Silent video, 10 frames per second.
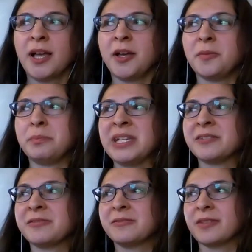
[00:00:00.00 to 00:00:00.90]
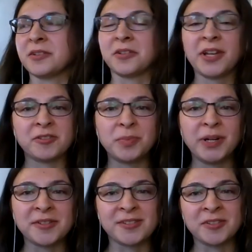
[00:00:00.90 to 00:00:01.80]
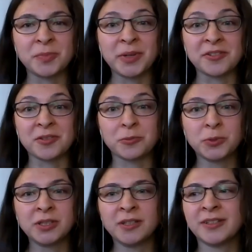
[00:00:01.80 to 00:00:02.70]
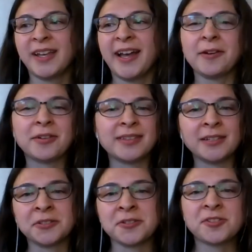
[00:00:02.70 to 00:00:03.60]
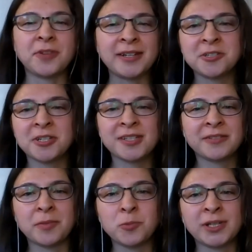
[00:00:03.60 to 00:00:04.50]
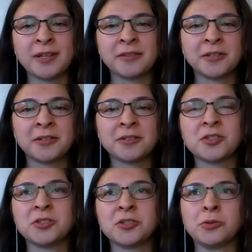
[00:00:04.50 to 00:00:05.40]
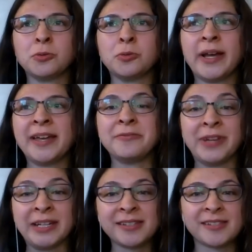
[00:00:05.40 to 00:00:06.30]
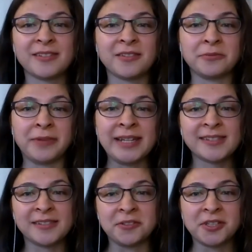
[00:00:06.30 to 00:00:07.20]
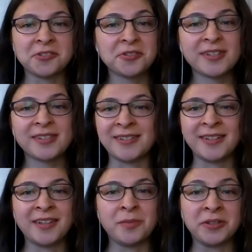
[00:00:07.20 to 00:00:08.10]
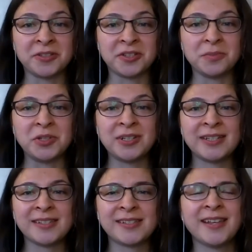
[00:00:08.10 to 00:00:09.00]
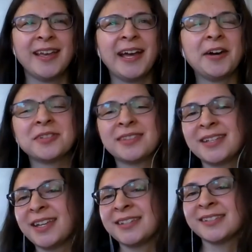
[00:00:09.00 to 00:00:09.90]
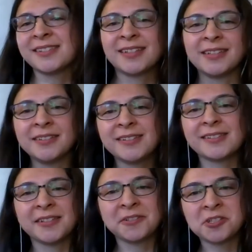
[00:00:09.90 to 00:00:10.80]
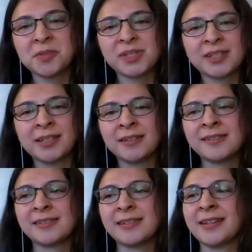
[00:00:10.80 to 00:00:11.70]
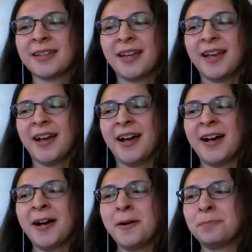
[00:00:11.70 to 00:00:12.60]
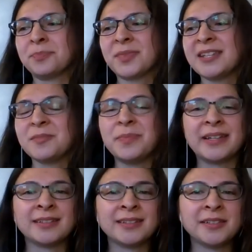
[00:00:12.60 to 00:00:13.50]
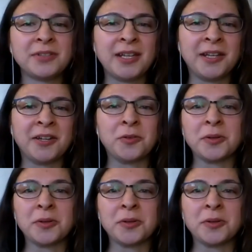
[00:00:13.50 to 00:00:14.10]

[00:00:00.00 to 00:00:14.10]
meet their counterparts in other parts of the world? How can they learn strategies from one another to advance the rights in their countries and among their communities? How can they gain skills, leadership skills like independent living or